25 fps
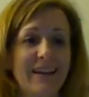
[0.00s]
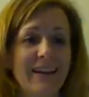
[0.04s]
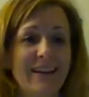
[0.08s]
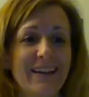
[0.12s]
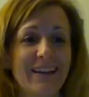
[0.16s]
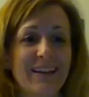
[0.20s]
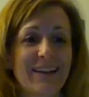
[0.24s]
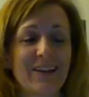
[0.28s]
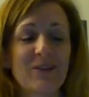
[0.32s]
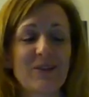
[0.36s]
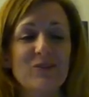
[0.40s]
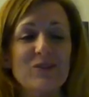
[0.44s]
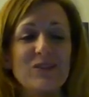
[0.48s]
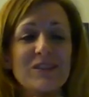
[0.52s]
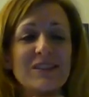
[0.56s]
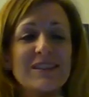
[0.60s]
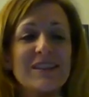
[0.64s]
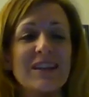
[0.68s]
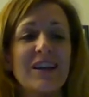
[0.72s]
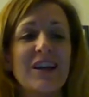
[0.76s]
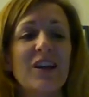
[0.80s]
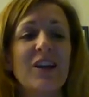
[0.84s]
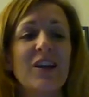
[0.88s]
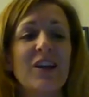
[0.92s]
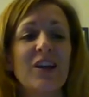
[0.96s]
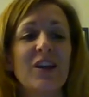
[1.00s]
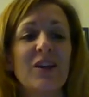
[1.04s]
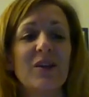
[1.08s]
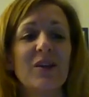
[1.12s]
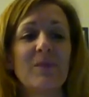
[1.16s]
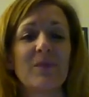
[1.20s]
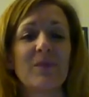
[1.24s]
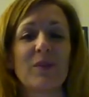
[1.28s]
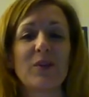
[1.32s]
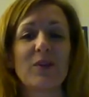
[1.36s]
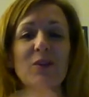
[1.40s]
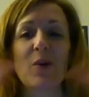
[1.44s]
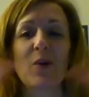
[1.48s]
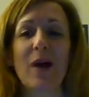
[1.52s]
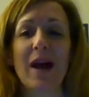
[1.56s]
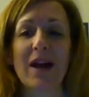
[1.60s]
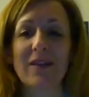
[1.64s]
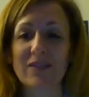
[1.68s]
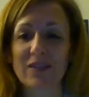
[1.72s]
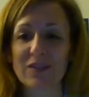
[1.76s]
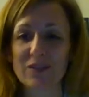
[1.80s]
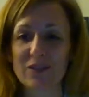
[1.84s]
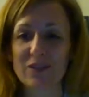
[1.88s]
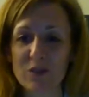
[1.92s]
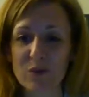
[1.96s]
you know just you don't
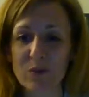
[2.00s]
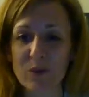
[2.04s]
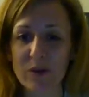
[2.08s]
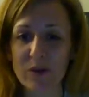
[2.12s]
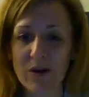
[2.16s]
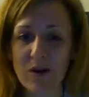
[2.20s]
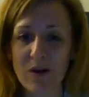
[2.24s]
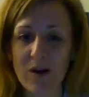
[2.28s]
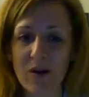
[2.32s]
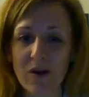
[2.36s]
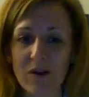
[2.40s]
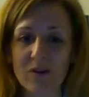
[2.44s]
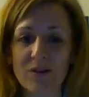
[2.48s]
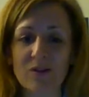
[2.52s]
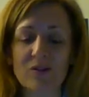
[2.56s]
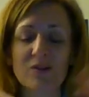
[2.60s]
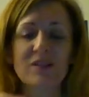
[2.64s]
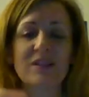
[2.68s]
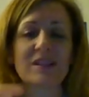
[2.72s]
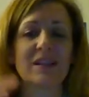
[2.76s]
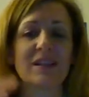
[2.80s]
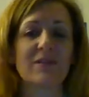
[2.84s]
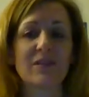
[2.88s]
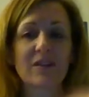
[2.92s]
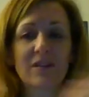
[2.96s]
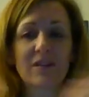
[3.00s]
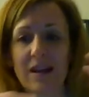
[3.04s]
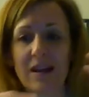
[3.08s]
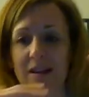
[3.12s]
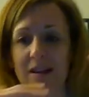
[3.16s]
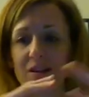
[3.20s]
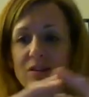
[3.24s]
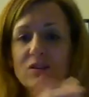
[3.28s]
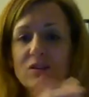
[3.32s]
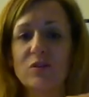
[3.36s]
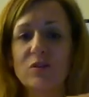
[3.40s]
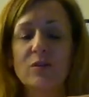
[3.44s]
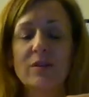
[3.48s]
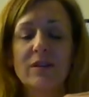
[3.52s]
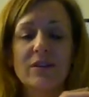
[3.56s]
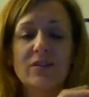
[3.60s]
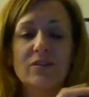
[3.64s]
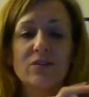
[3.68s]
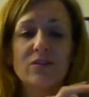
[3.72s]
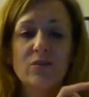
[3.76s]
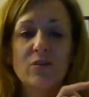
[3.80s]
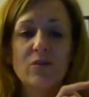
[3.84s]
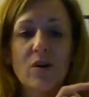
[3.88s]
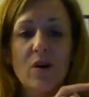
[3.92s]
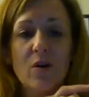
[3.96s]
have to do it all you just have to kind of do it
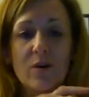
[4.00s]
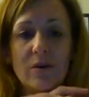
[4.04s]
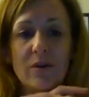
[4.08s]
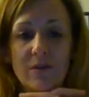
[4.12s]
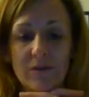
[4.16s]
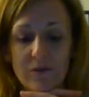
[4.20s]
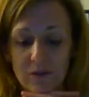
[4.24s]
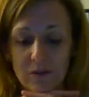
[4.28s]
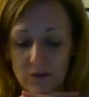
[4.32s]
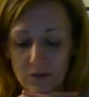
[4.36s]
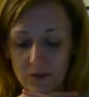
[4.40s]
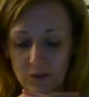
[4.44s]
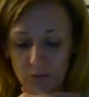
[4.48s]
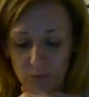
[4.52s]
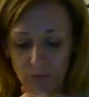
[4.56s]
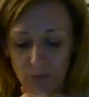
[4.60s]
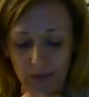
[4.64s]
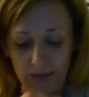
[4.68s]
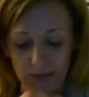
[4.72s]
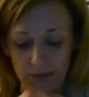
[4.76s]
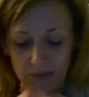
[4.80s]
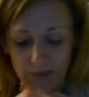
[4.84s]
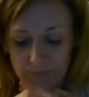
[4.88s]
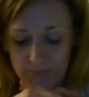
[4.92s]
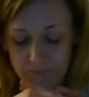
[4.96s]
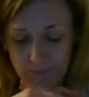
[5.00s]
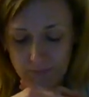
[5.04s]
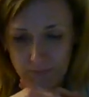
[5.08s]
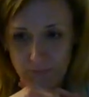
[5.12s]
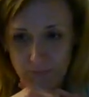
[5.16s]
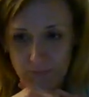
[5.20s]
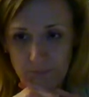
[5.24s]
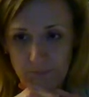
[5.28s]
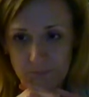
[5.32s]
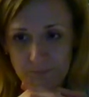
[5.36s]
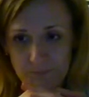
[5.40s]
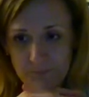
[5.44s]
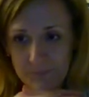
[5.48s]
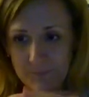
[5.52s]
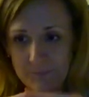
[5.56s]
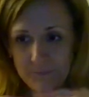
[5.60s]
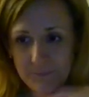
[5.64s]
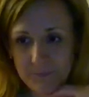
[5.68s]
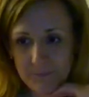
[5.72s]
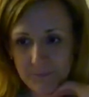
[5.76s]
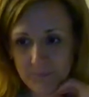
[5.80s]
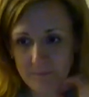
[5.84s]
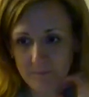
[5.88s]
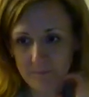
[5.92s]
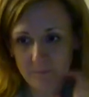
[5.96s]
as you go it for a little while right
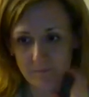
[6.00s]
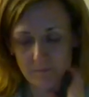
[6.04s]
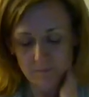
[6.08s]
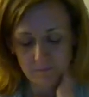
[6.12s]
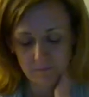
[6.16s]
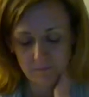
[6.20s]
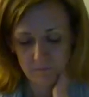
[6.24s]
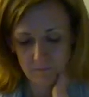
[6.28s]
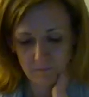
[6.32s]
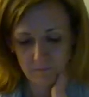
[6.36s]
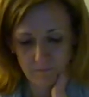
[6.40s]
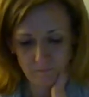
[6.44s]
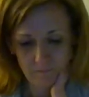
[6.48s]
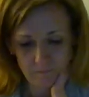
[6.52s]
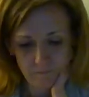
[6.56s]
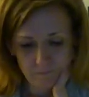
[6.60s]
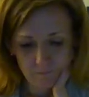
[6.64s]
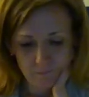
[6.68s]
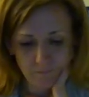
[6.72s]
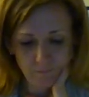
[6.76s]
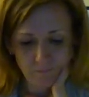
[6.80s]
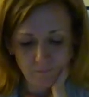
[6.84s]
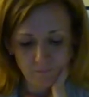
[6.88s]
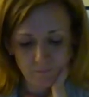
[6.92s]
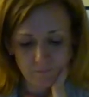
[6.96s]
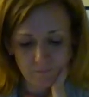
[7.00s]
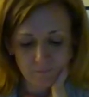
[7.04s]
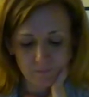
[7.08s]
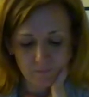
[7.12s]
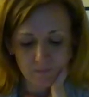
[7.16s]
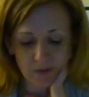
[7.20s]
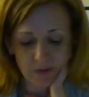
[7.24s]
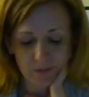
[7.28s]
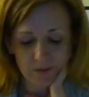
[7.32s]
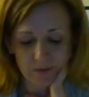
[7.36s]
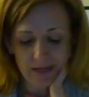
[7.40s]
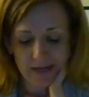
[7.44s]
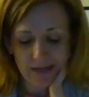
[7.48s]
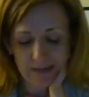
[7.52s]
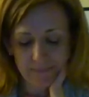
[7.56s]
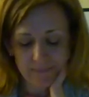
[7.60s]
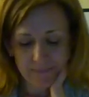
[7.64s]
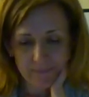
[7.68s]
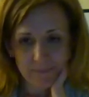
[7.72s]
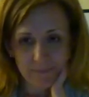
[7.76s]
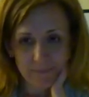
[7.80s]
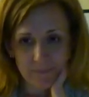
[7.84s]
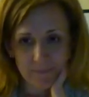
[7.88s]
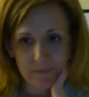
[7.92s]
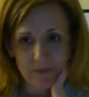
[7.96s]
Okay, cool. Okay.
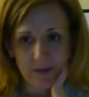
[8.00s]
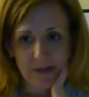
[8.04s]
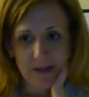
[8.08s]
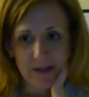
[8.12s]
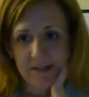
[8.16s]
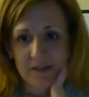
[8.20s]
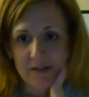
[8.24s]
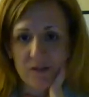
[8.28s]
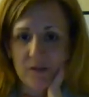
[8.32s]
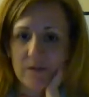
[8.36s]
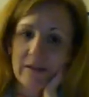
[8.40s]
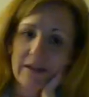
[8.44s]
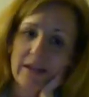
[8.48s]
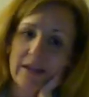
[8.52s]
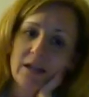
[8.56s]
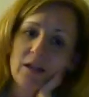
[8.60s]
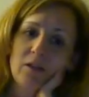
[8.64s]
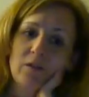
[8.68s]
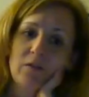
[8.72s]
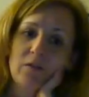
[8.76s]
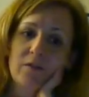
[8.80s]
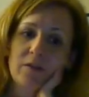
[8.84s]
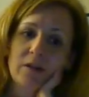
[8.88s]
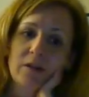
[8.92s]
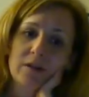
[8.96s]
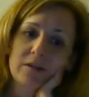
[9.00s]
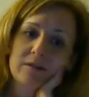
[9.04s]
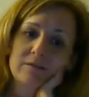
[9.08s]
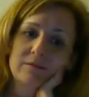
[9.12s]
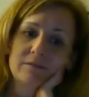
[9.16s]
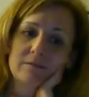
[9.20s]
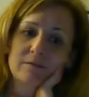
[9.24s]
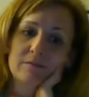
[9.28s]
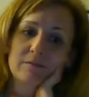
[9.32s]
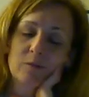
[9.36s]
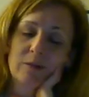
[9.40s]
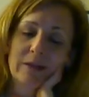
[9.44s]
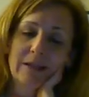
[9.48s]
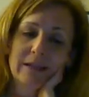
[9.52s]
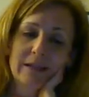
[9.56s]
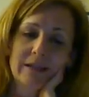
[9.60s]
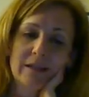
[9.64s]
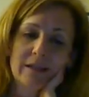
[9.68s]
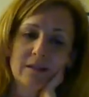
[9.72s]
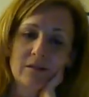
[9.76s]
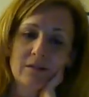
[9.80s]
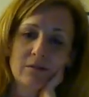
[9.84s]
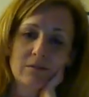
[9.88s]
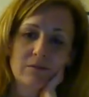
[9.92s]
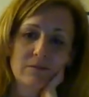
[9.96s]
All right. So thank you for Wendy.
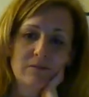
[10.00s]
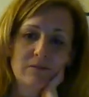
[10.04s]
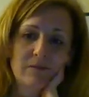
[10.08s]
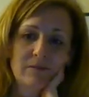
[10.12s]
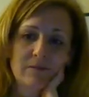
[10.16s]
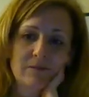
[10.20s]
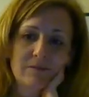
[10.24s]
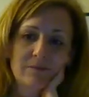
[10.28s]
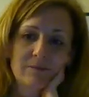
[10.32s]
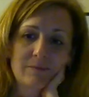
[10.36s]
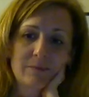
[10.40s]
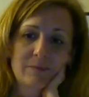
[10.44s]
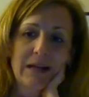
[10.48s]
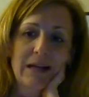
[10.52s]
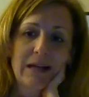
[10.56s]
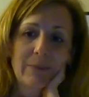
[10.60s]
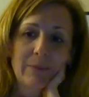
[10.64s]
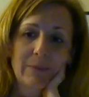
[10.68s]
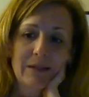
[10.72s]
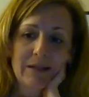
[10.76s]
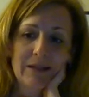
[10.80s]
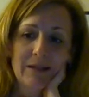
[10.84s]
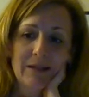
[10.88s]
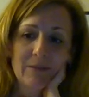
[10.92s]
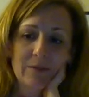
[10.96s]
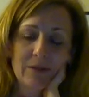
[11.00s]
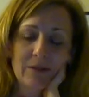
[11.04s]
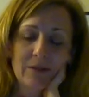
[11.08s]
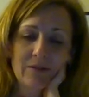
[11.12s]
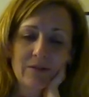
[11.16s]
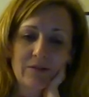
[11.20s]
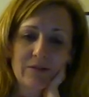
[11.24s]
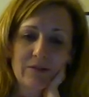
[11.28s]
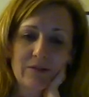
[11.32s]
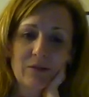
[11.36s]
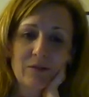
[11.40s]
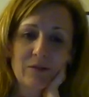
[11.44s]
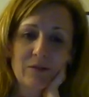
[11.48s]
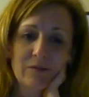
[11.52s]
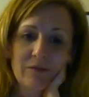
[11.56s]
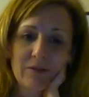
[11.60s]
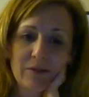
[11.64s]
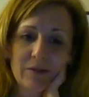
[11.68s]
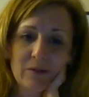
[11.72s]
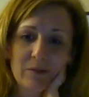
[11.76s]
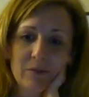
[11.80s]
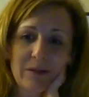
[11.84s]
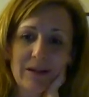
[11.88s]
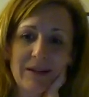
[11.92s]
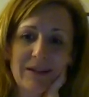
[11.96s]
You yep. popping on when you don't
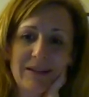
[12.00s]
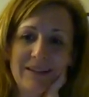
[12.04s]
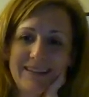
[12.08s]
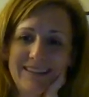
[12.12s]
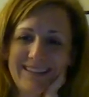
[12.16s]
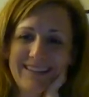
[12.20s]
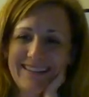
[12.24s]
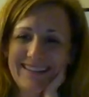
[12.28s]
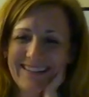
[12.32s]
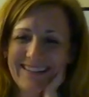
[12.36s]
feel well.